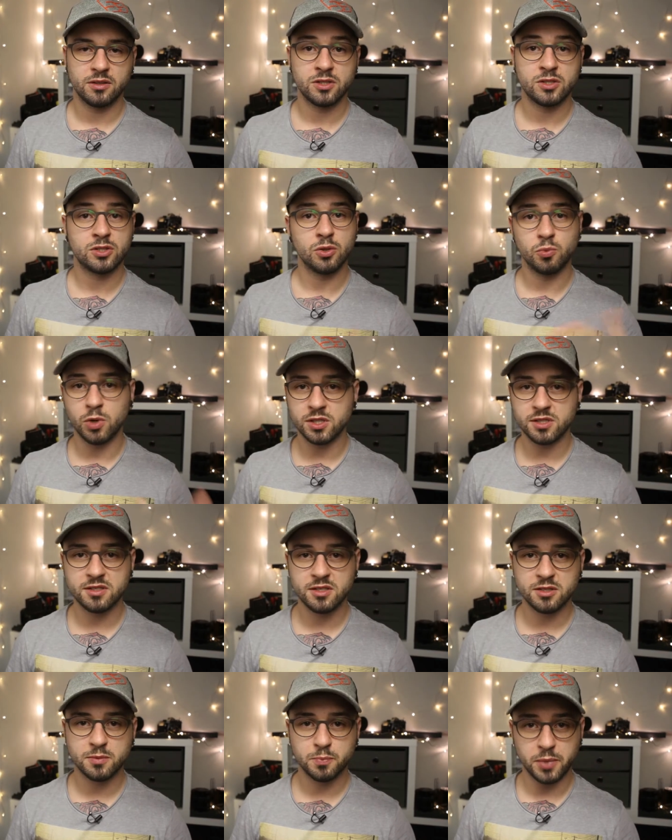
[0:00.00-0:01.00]
So, what's the
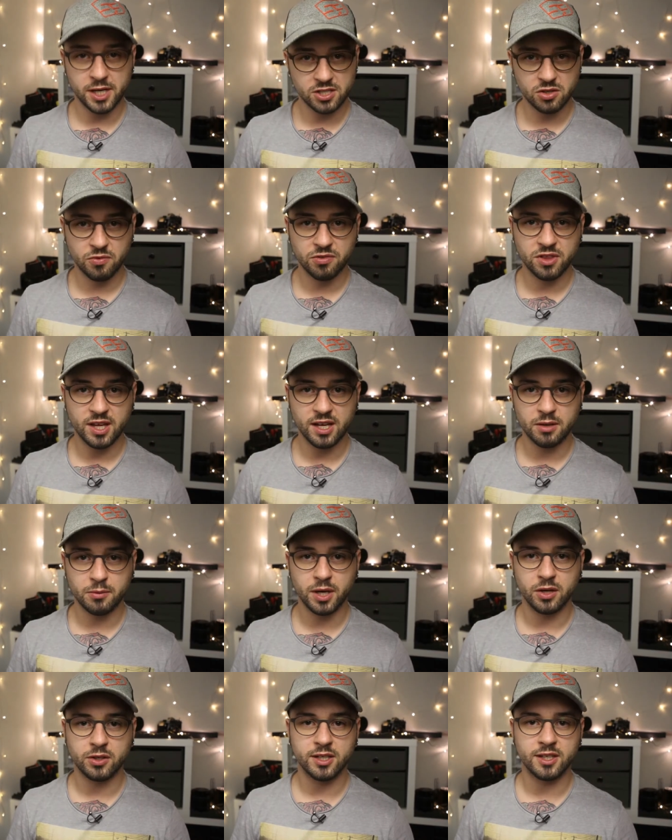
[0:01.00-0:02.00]
special thing
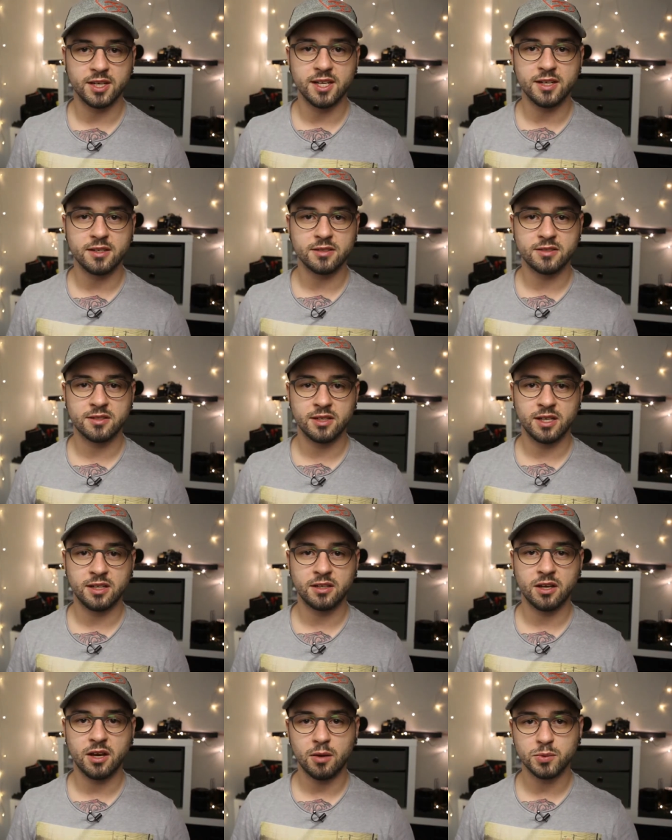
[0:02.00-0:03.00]
about it is
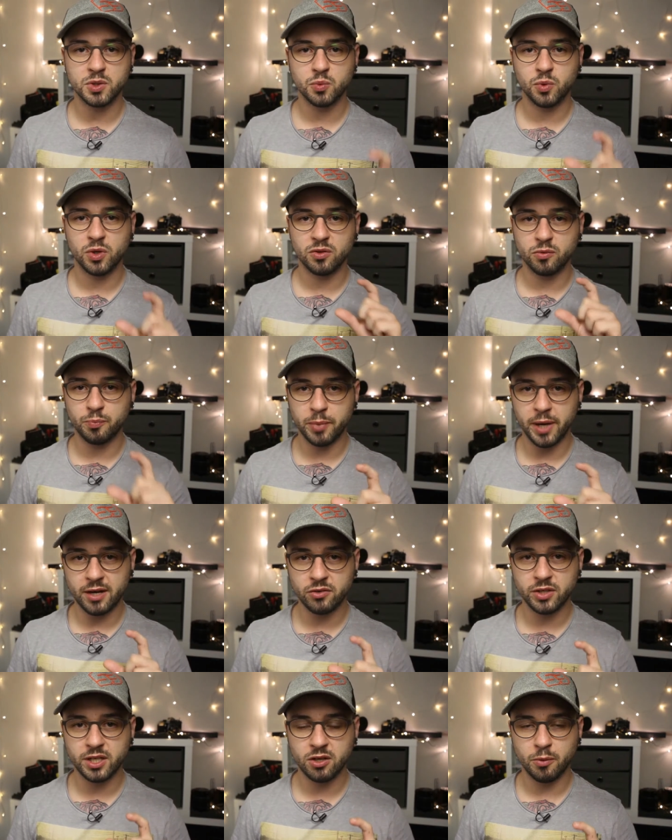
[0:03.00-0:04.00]
it comes with a
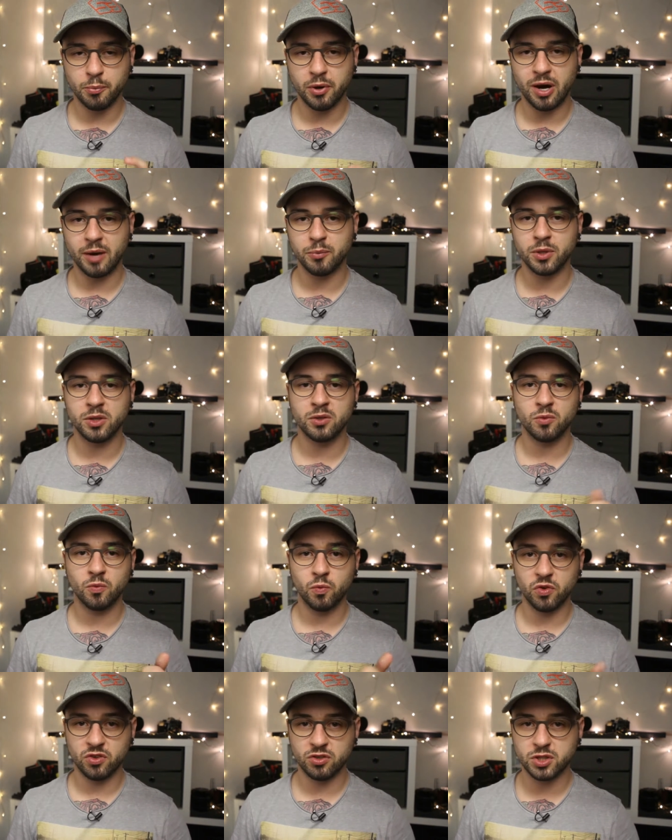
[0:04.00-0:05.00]
battery compartment
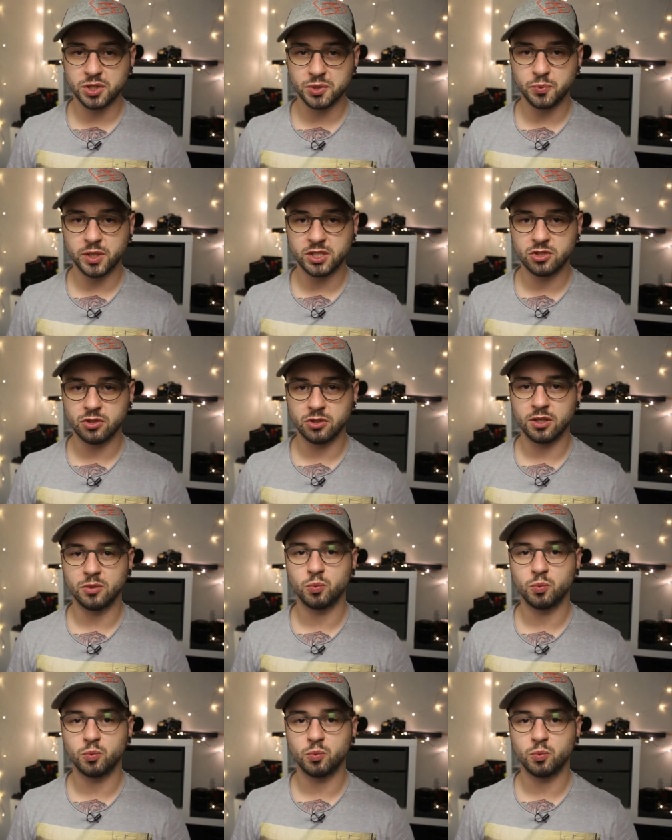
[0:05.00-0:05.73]
with a switch on it,